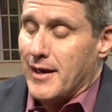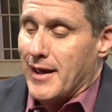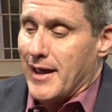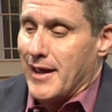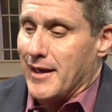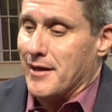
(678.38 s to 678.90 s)

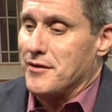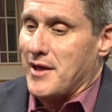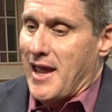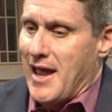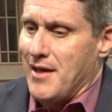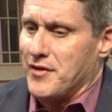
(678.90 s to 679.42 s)
And
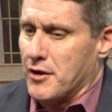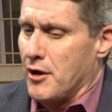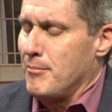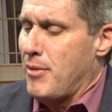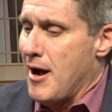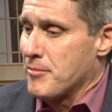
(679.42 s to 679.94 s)
having an
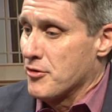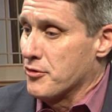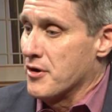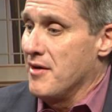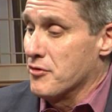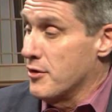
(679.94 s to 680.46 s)
unpopular
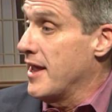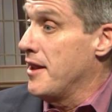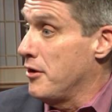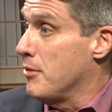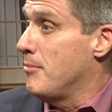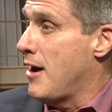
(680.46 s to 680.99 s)
governor and
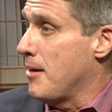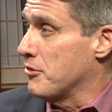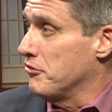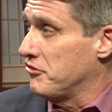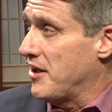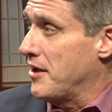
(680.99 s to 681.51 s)
an
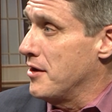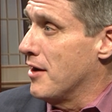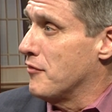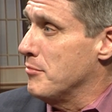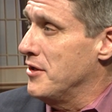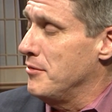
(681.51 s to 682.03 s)
unpopular state
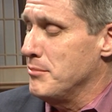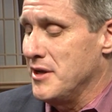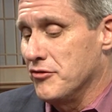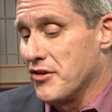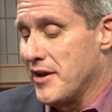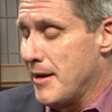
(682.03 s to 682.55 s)
government
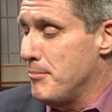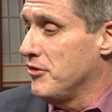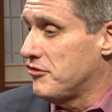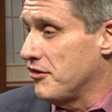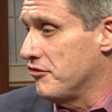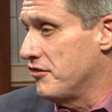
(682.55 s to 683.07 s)
means that
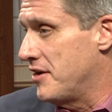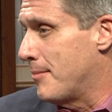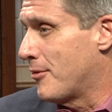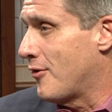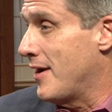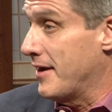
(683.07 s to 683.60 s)
Edmondson, as a
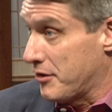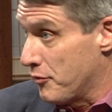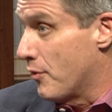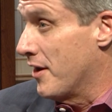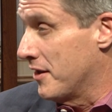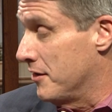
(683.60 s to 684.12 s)
Democrat, can
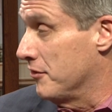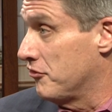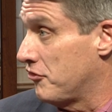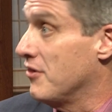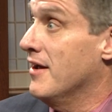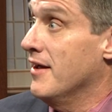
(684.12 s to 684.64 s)
run
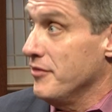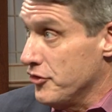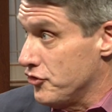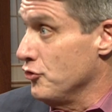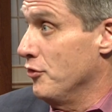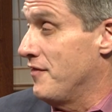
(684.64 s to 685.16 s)
against
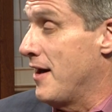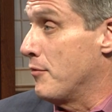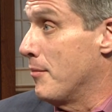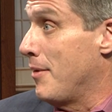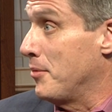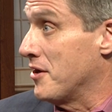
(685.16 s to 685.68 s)
this unified
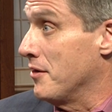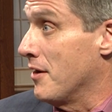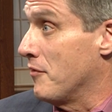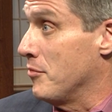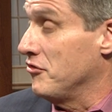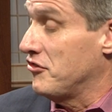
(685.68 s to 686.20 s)
Republican
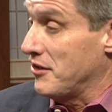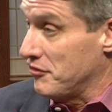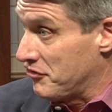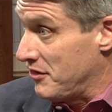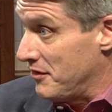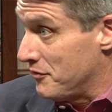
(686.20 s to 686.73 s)
government saying,
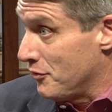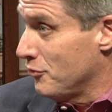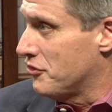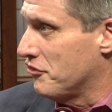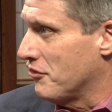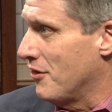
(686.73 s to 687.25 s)
see, I told
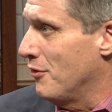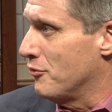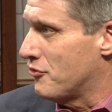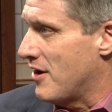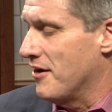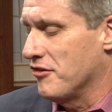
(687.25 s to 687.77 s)
you so,
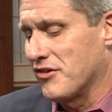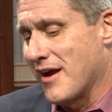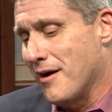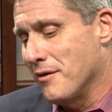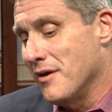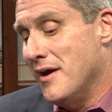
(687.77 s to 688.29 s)
try us
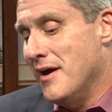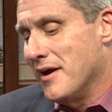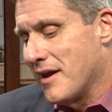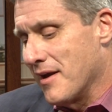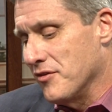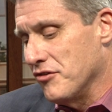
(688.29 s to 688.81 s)
out.
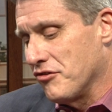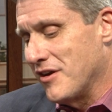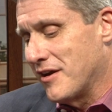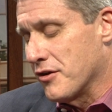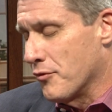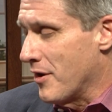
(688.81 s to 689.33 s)
Kevin
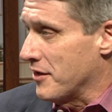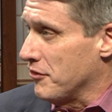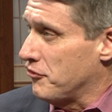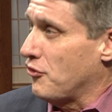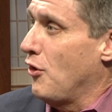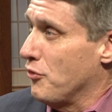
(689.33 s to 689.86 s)
Stitt can run
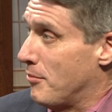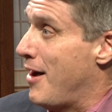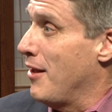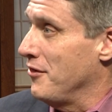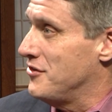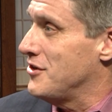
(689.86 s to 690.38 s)
against all the
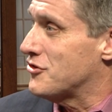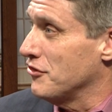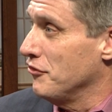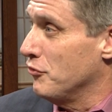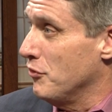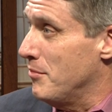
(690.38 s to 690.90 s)

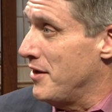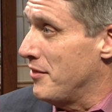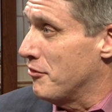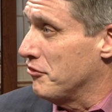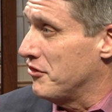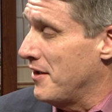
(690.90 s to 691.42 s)
politicians who have been in
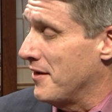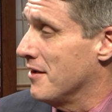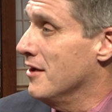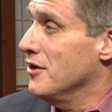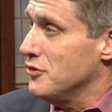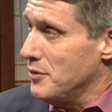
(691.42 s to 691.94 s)
there saying,
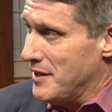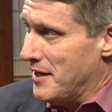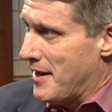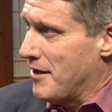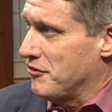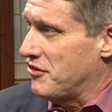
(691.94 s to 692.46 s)
you need
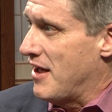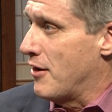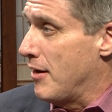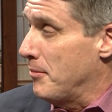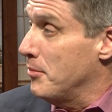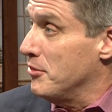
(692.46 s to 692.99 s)
an
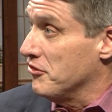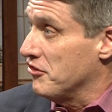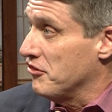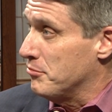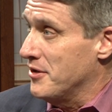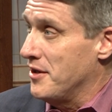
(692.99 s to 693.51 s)
outsider, I'm a
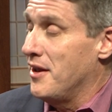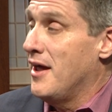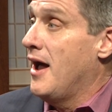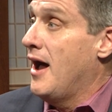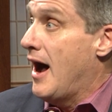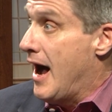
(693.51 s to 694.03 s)
businessman,
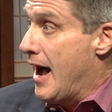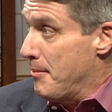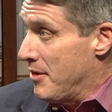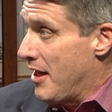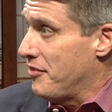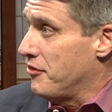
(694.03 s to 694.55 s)
I'm
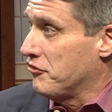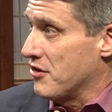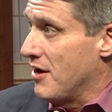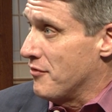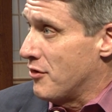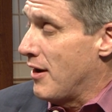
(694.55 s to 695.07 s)
not this
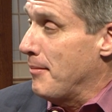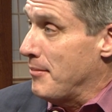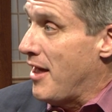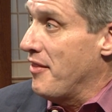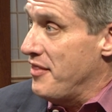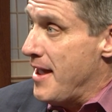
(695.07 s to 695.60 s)
governor, I'm
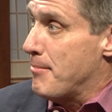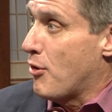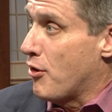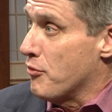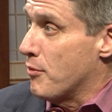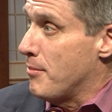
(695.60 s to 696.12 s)
not that
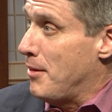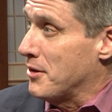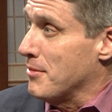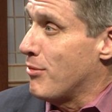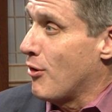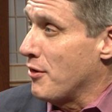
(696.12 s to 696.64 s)
part of the
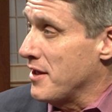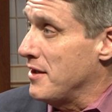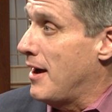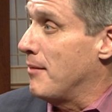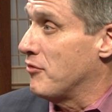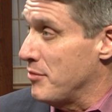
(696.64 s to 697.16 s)
Republican Party,
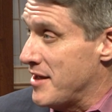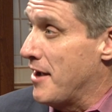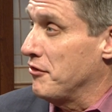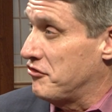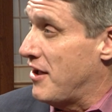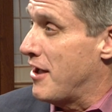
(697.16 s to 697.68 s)
I'm from the
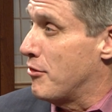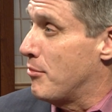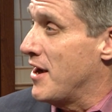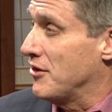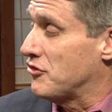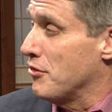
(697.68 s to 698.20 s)
outsider
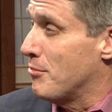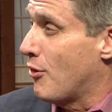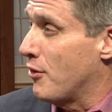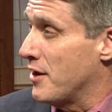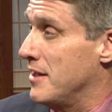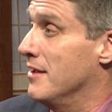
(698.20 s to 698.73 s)
branch of the
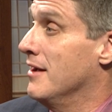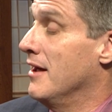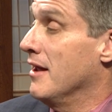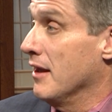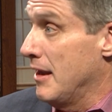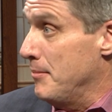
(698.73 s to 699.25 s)
party,
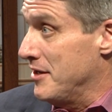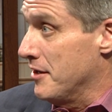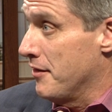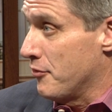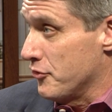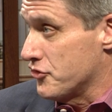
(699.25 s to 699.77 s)
let me get
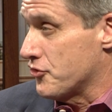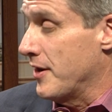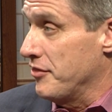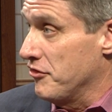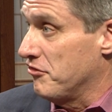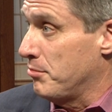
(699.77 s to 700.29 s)
in there and
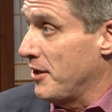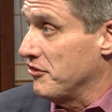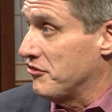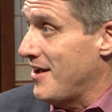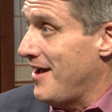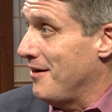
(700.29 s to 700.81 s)
straighten this
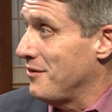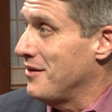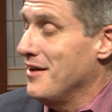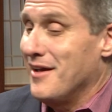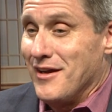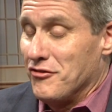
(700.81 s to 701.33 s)
place out.
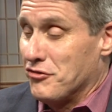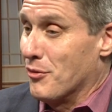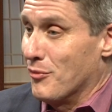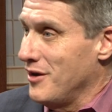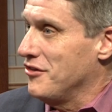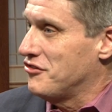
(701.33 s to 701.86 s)
So it
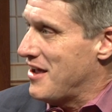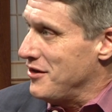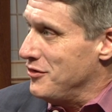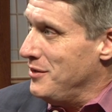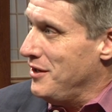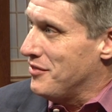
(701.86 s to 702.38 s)
really is kind of
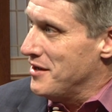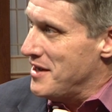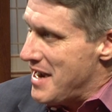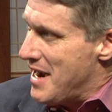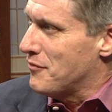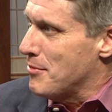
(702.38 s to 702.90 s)
unique that
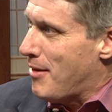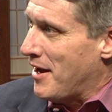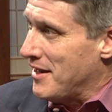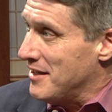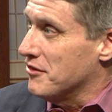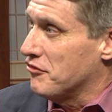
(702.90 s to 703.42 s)

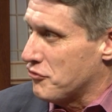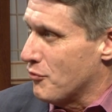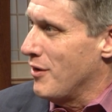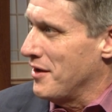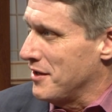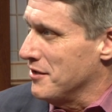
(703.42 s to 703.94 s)
everybody gets to
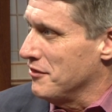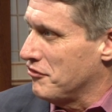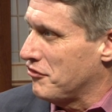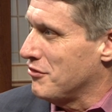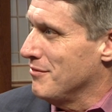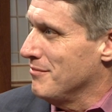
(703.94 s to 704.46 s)
run
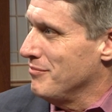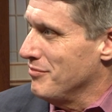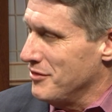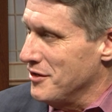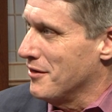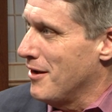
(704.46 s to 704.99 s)
against
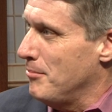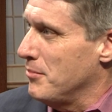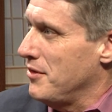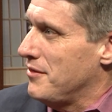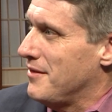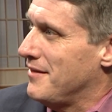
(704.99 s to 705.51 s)
the incumbent.